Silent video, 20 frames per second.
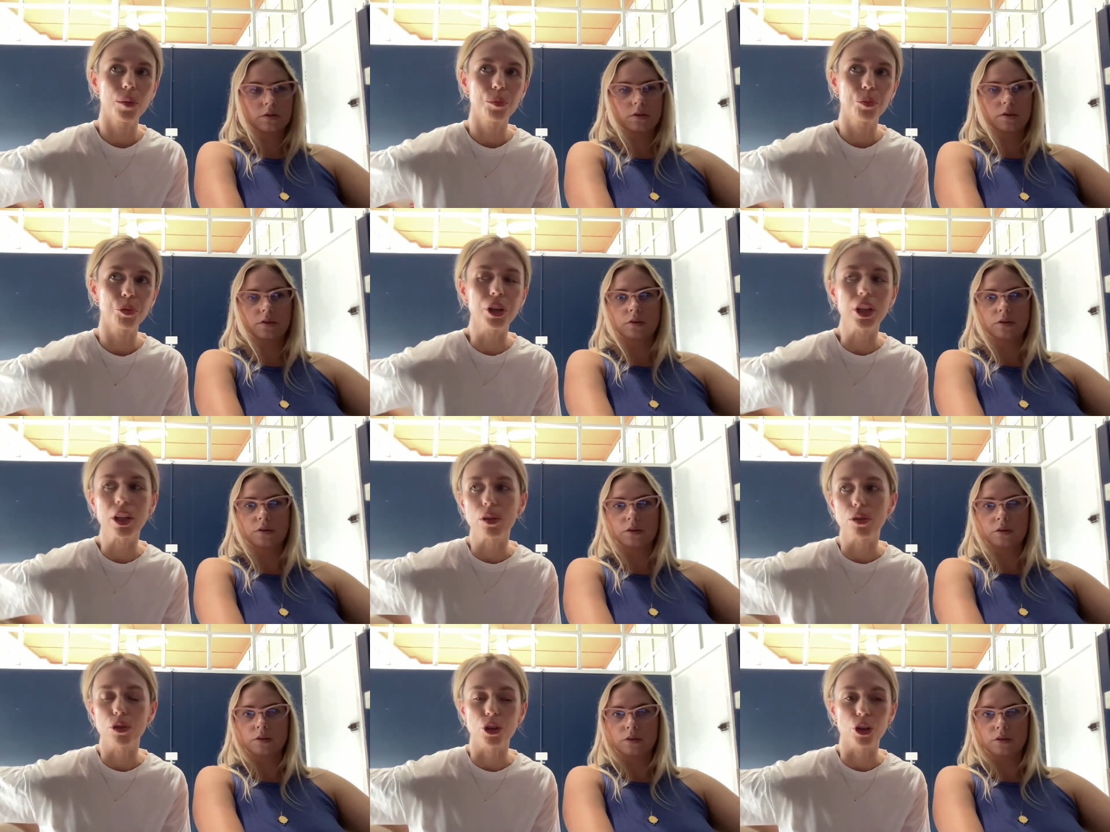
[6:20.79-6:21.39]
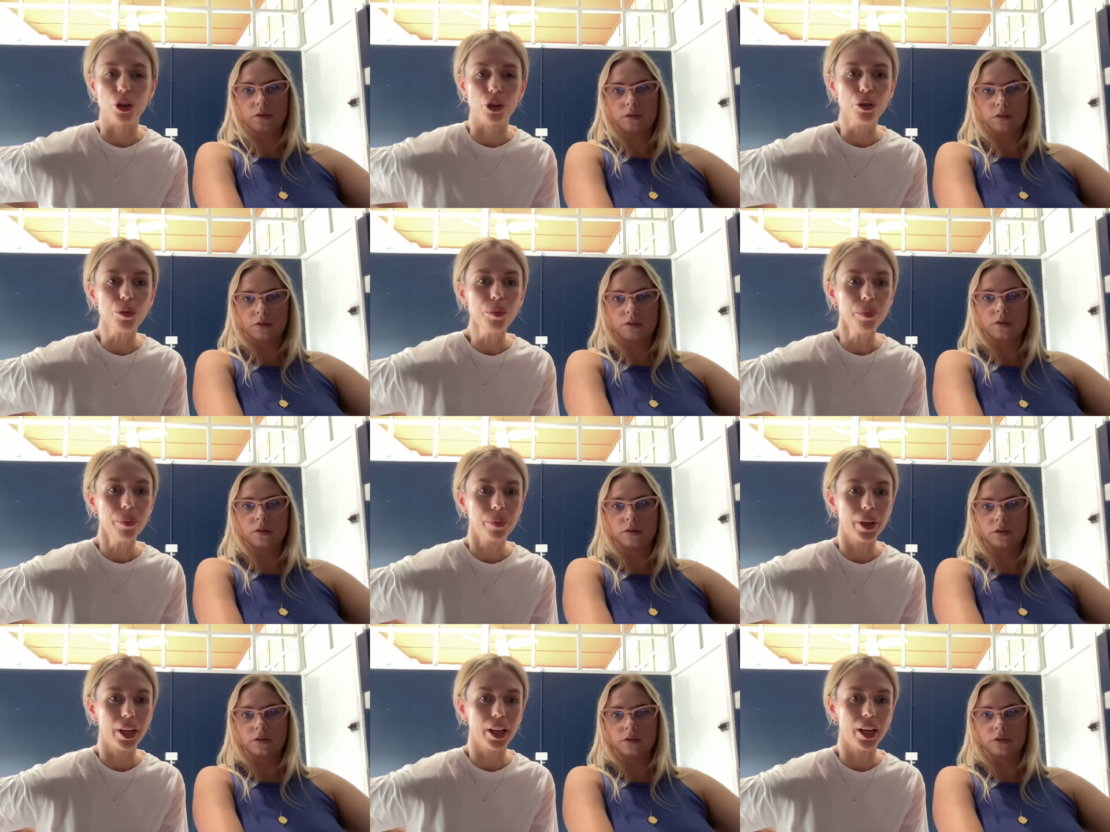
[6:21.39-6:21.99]
Speaker 1: pretty good job
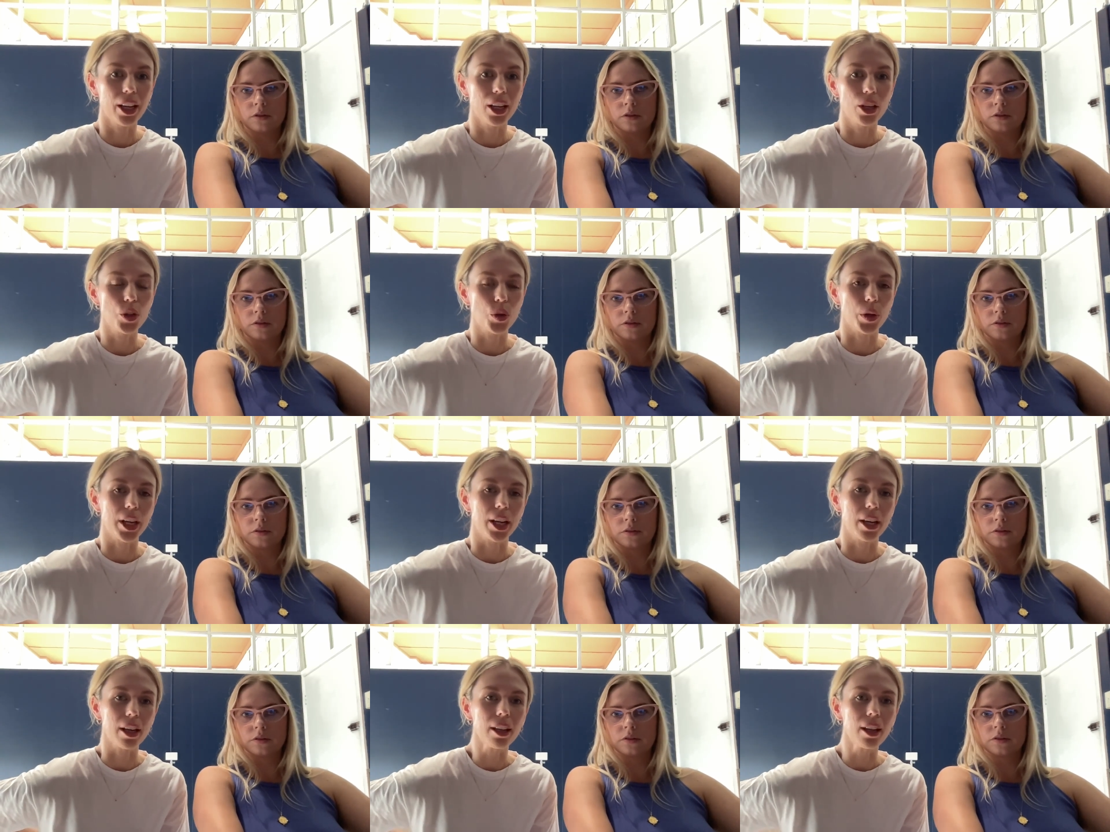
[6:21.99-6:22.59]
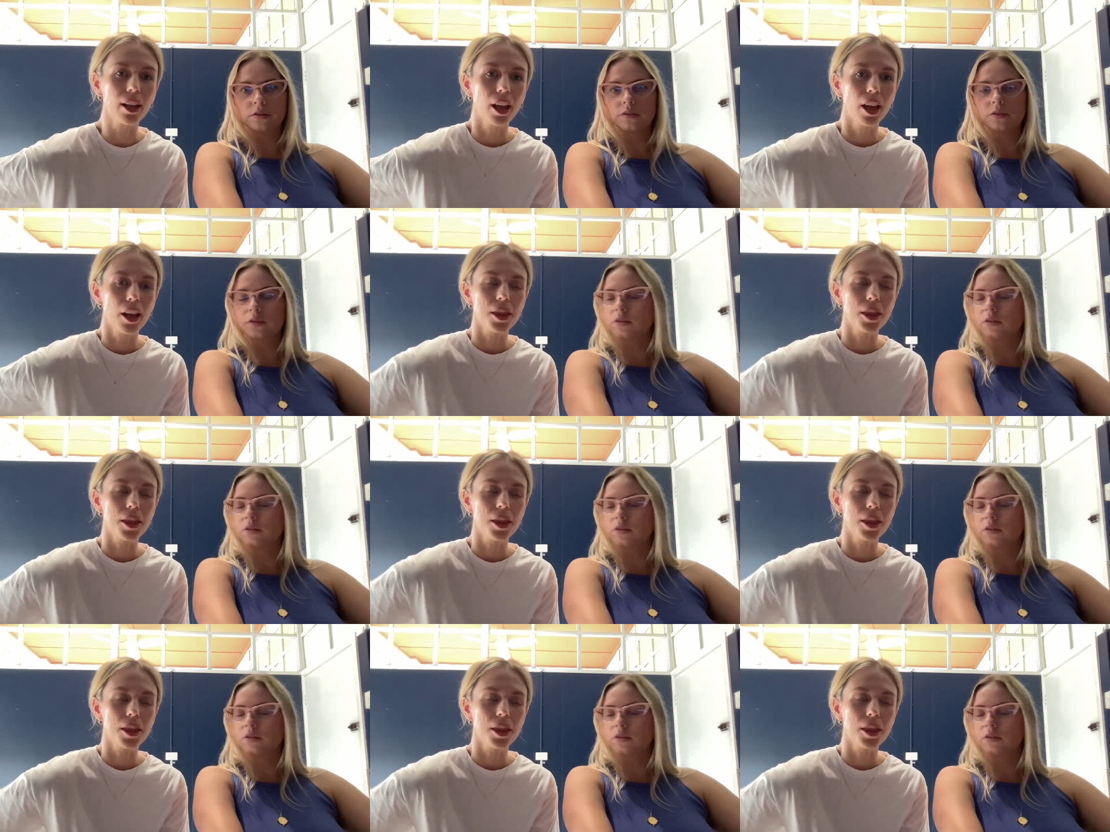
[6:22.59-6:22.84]
and I enjoyed it.